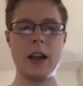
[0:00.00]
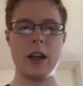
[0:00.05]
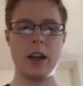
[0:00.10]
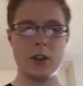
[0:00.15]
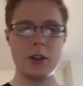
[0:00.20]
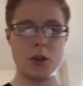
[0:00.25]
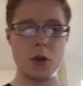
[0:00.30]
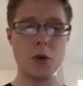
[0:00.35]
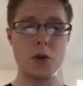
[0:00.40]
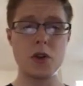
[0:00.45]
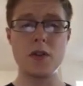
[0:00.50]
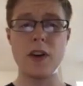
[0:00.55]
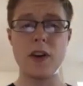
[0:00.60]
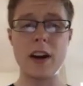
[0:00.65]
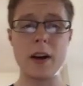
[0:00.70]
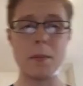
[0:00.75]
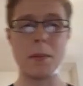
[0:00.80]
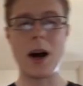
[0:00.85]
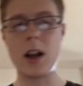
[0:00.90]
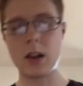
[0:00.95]
So you can define
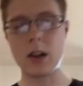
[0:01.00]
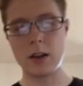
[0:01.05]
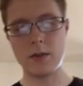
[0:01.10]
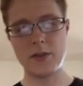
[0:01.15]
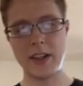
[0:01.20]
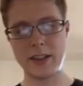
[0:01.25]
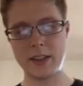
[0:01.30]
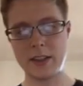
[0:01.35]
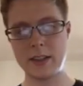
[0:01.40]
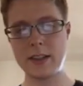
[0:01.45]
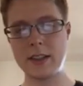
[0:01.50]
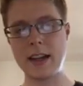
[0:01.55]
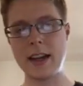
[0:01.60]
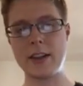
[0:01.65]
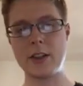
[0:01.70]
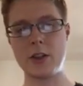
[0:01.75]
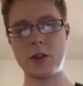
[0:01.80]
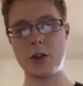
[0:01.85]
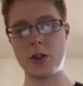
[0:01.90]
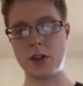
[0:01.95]
a model of this. In this
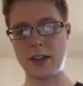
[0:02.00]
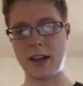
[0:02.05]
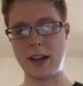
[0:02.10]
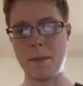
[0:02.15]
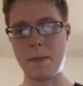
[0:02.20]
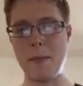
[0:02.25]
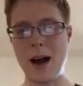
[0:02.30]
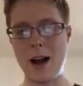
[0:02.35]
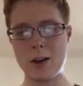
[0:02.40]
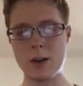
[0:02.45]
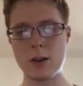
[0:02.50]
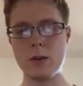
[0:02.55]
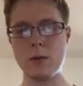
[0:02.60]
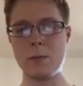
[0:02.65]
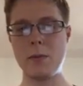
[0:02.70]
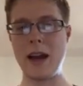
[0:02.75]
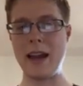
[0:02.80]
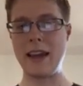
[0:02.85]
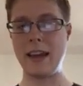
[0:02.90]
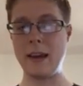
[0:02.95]
case, you just say model,
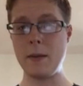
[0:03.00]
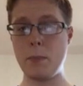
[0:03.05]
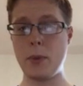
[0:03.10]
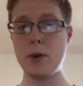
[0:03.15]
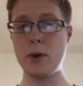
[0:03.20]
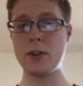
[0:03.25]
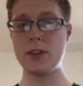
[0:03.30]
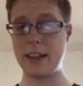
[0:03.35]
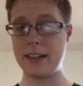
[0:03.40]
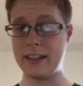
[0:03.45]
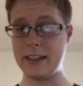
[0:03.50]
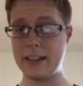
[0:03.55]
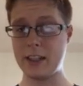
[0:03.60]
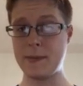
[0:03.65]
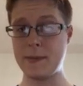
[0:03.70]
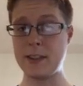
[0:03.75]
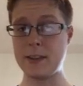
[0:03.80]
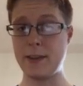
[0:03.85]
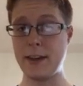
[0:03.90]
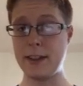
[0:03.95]
my inputs, I need to
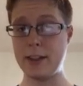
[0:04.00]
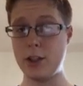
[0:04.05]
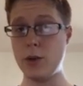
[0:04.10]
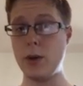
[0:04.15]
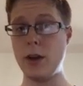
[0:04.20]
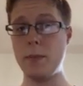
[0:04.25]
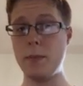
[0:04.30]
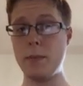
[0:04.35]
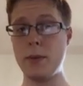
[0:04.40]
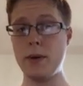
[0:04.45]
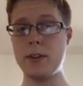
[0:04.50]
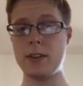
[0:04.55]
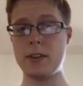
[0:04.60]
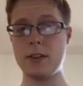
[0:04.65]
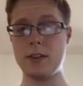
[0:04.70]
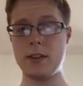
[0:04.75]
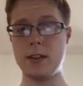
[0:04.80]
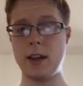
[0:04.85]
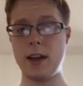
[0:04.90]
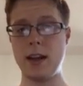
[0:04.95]
specify two
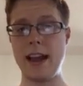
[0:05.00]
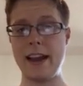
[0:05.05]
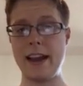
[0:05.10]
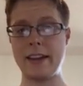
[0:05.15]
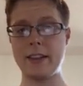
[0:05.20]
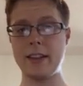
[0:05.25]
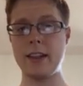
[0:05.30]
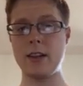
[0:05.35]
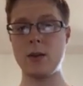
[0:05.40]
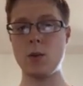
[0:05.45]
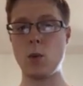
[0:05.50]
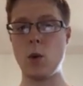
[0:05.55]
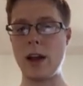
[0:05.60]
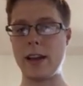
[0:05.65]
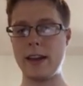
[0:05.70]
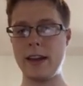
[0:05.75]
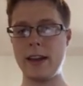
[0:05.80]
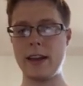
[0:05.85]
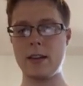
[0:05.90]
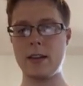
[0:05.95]
inputs, xn,
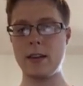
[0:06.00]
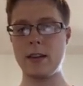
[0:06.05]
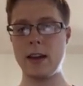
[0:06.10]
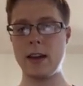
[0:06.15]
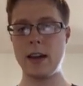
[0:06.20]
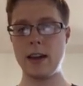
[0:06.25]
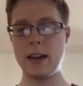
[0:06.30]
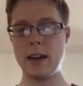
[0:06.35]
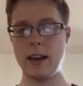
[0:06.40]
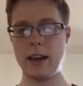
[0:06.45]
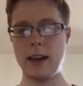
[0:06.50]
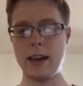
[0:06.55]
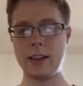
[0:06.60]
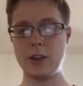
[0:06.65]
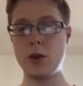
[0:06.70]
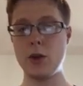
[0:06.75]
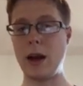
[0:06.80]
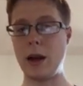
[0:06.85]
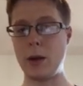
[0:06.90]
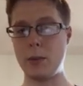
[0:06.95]
yn,
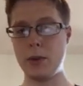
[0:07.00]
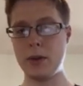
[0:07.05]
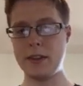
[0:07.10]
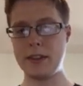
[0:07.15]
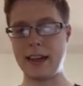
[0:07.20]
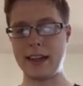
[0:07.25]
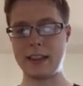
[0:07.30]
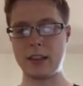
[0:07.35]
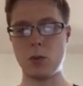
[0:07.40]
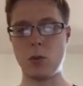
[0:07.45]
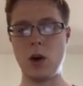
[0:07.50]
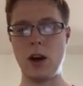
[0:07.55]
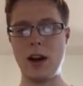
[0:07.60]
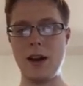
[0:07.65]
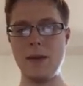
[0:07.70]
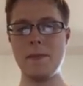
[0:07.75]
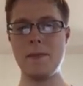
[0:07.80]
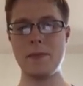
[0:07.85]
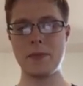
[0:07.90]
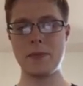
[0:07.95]
two outputs, x and y.
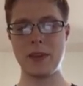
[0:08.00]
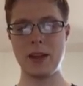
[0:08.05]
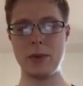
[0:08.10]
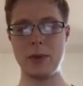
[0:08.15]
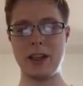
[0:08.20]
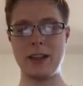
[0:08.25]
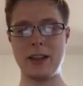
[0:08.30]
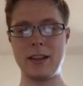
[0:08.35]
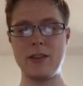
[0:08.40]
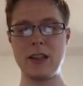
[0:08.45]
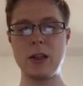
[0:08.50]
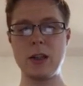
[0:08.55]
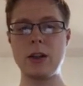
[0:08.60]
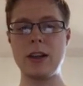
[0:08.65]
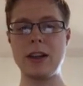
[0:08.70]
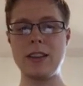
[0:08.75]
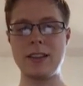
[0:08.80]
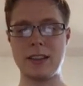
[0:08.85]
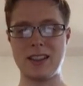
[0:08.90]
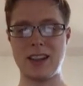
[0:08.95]
And we can even look
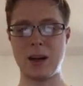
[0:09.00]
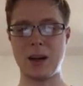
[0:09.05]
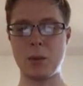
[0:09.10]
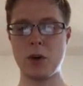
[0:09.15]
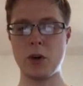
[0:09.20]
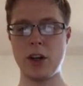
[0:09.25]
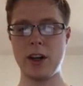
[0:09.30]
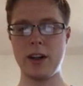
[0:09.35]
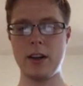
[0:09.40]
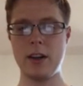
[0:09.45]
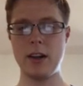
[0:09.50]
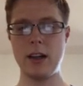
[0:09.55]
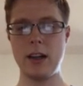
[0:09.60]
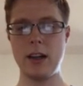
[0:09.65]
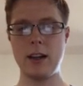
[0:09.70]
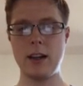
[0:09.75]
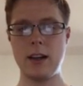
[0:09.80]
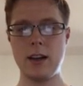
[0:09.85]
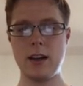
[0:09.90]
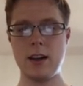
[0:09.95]
at the summary.
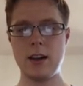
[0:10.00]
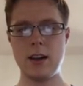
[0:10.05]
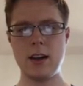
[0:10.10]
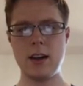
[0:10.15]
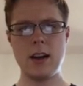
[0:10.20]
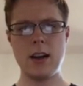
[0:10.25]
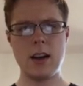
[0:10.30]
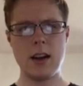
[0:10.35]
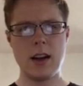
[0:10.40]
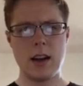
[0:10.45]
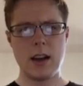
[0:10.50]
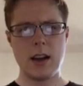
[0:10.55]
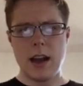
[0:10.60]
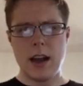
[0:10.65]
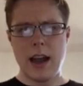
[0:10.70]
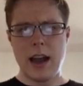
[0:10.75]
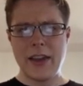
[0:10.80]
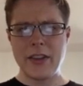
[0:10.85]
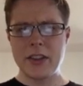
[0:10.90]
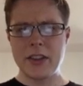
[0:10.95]

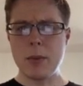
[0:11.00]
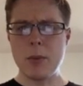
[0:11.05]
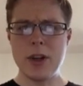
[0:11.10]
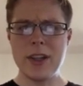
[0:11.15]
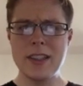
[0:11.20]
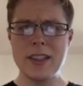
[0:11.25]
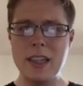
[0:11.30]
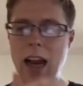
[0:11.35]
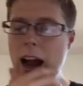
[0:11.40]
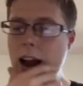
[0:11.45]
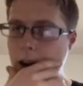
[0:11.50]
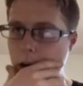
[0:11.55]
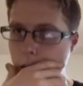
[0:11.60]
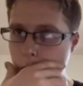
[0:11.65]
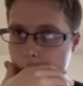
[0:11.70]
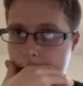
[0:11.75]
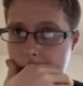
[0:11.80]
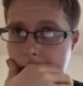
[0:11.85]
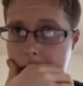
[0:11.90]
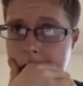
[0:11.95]
And the summary is kind of
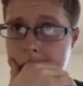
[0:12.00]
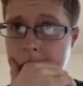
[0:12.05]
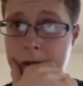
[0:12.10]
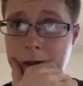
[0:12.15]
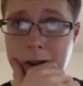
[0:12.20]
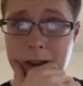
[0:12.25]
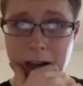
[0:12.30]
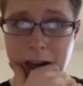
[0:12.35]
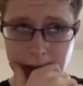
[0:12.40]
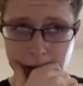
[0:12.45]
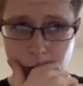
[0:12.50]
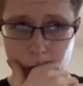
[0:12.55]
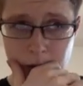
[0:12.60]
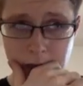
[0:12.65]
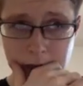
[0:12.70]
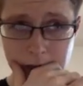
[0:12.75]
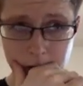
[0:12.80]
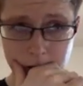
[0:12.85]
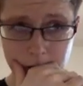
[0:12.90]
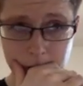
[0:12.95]
weird. It's kind of
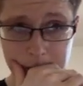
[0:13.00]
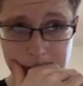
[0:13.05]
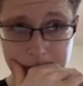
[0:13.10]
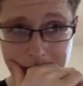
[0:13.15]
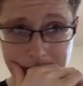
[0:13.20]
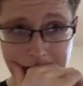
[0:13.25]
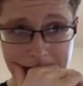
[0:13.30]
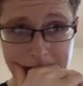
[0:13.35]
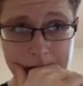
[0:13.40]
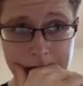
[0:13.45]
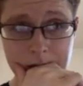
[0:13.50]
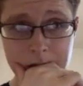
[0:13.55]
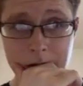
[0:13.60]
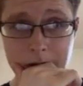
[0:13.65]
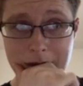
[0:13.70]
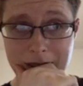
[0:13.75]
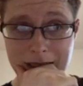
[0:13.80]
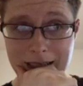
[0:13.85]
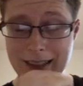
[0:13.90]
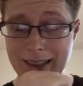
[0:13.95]
weird. It doesn't do
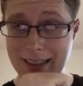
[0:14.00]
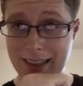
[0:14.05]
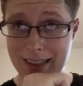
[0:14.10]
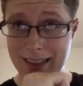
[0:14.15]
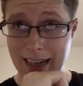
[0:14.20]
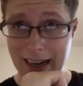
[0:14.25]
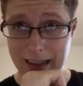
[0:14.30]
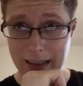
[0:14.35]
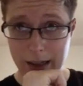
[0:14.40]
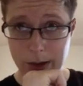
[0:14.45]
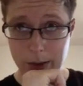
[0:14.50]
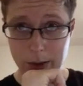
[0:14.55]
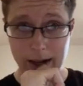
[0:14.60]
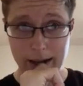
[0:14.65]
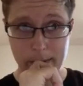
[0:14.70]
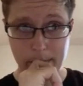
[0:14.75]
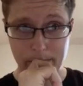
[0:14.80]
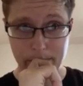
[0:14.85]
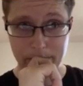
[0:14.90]
things exactly right.